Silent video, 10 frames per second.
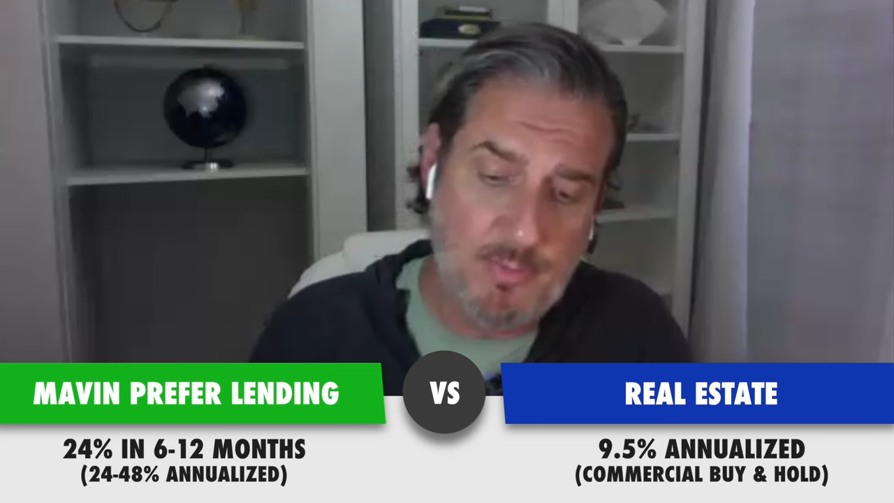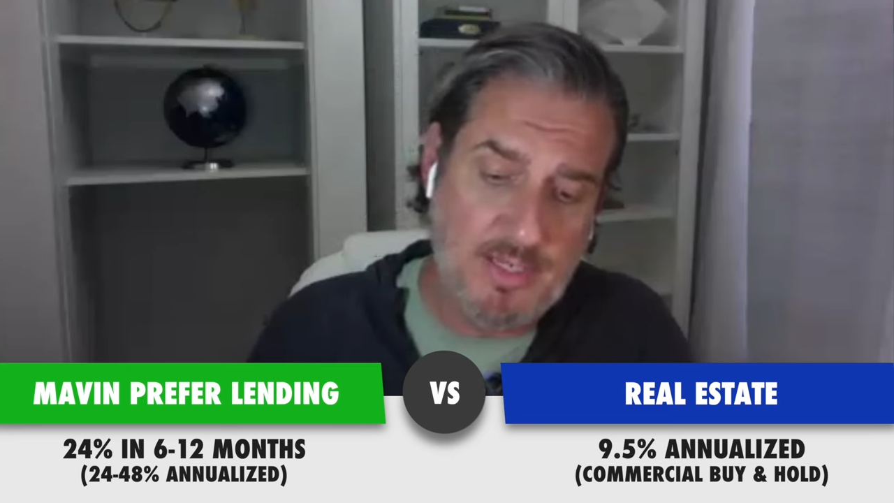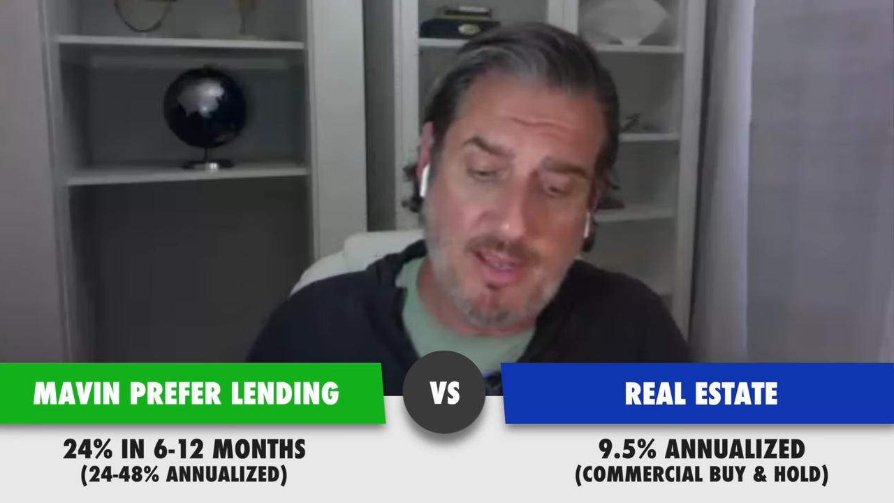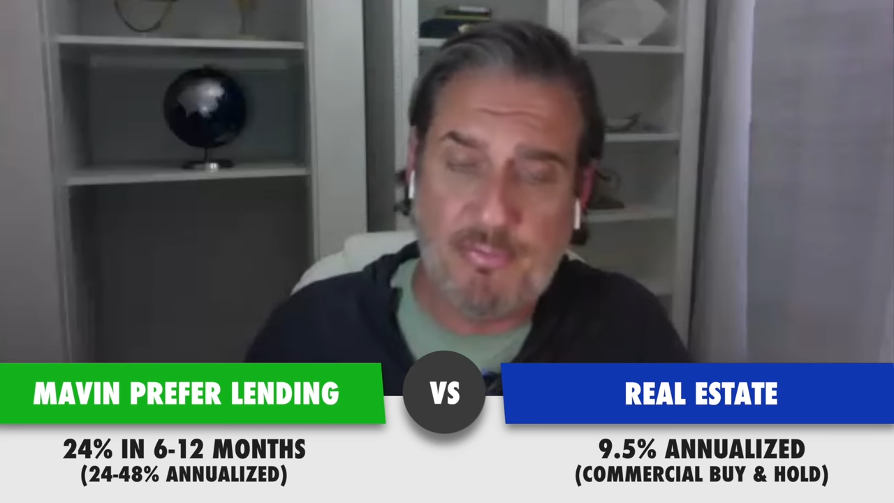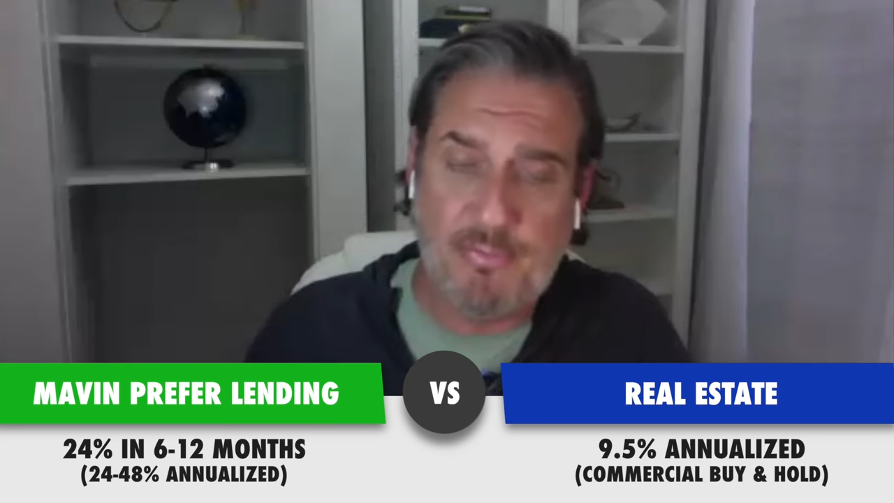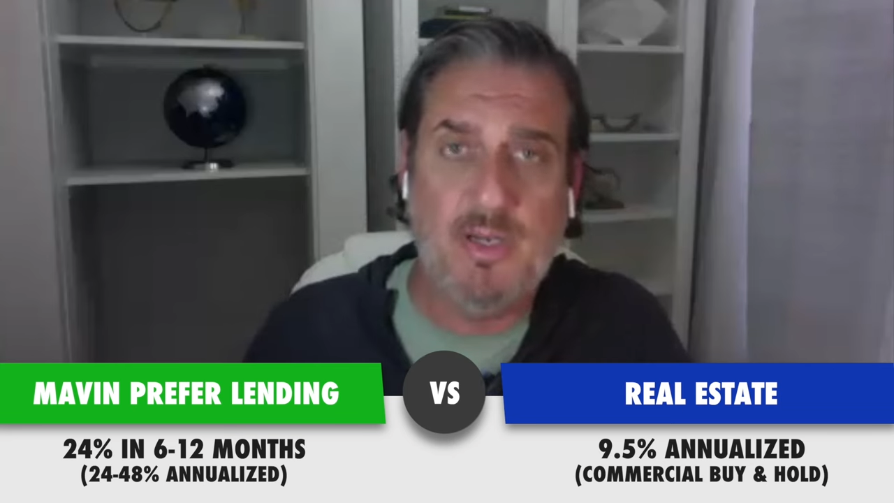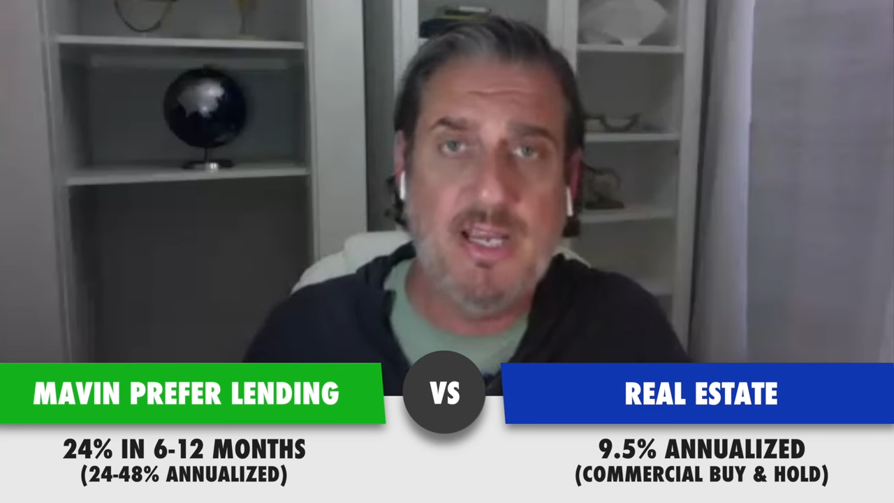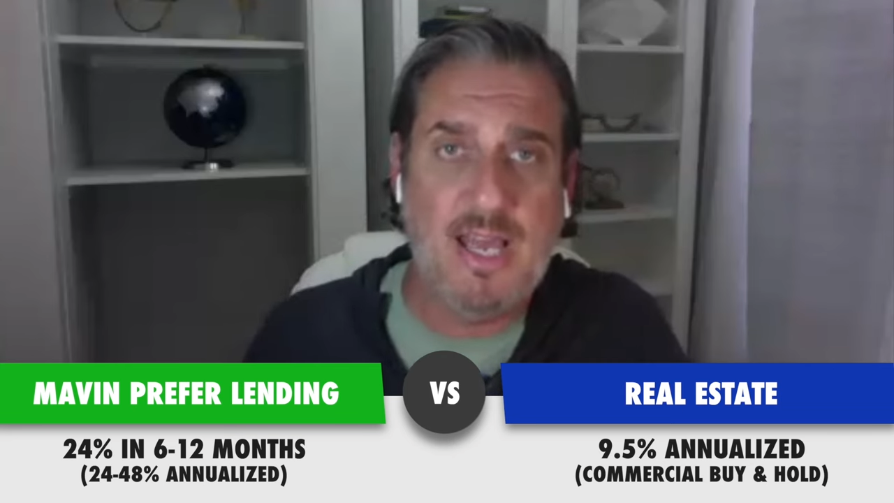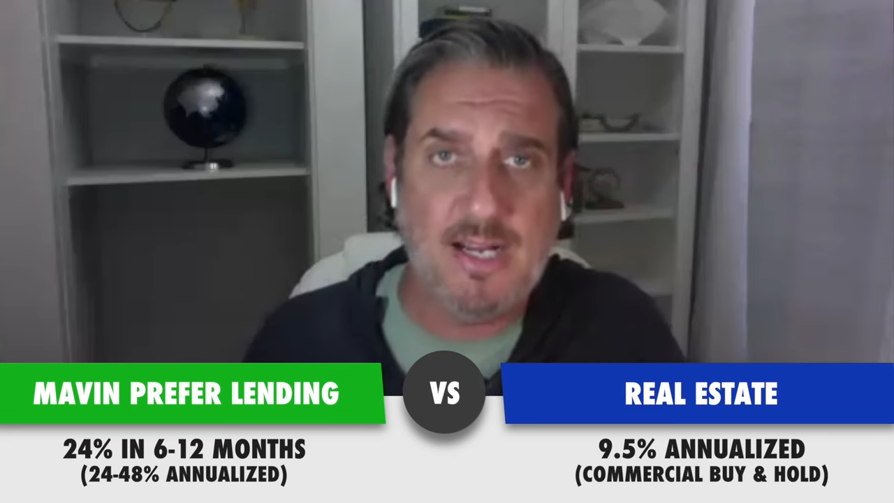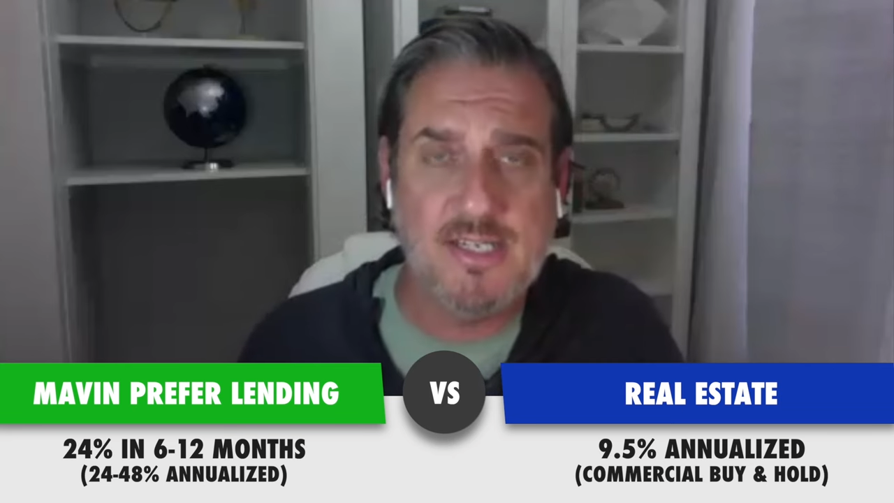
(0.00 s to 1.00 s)
be a
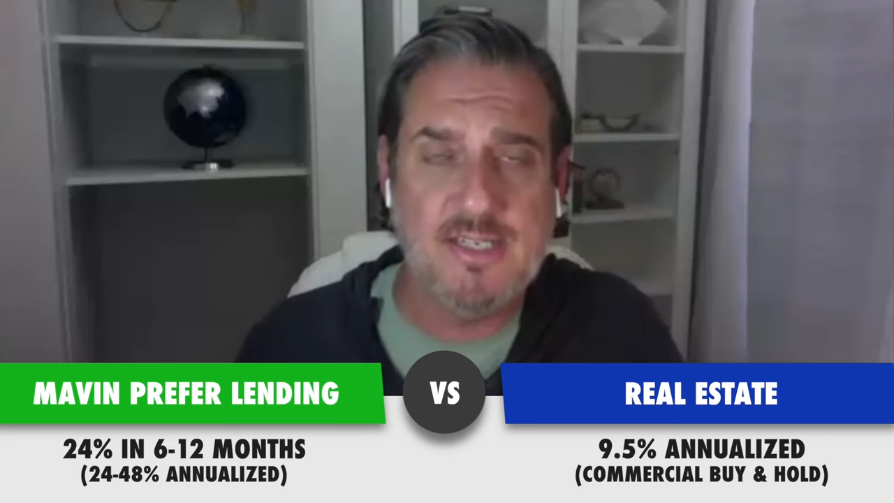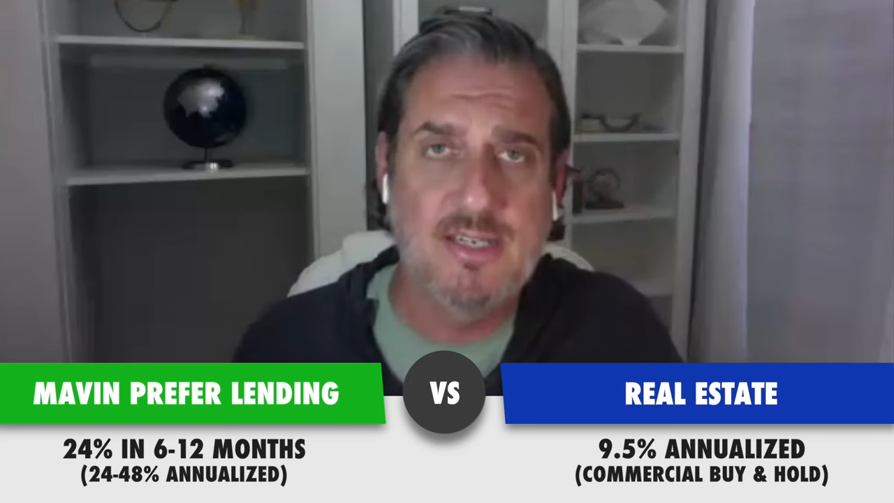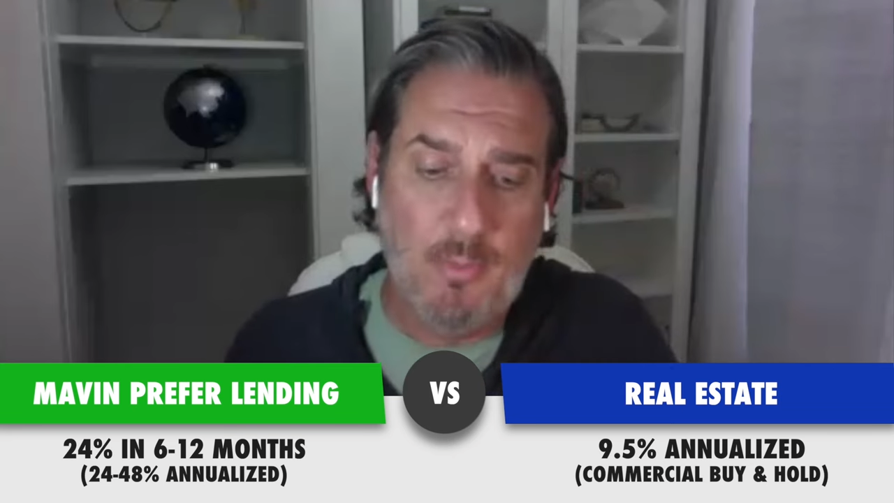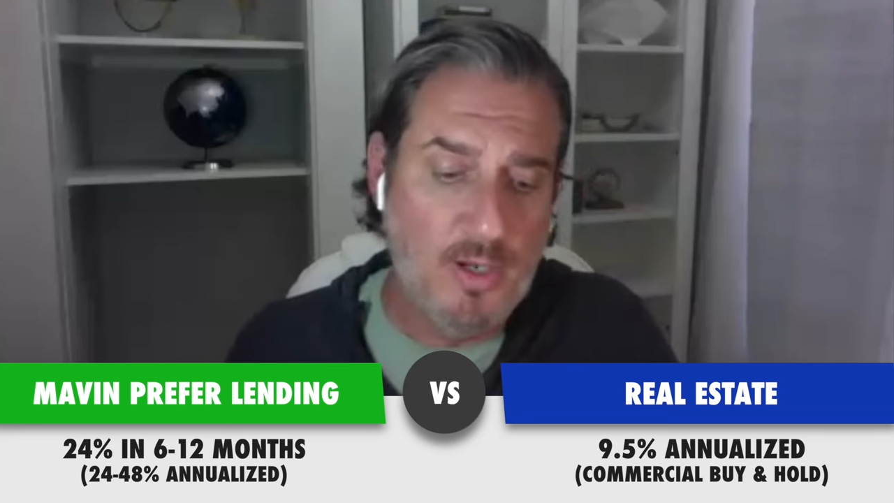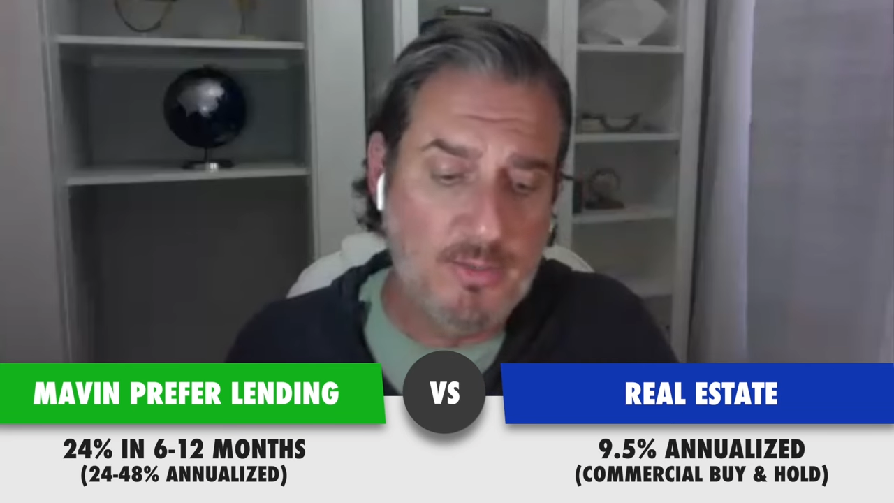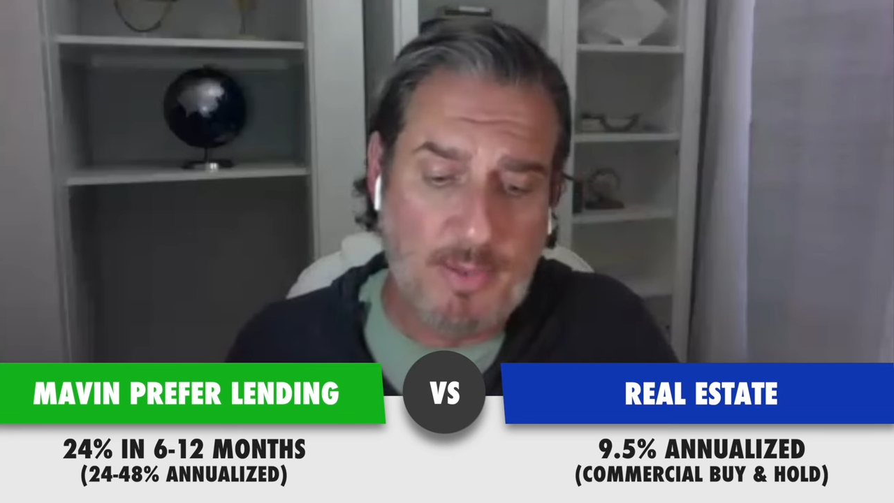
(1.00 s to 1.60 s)
3x what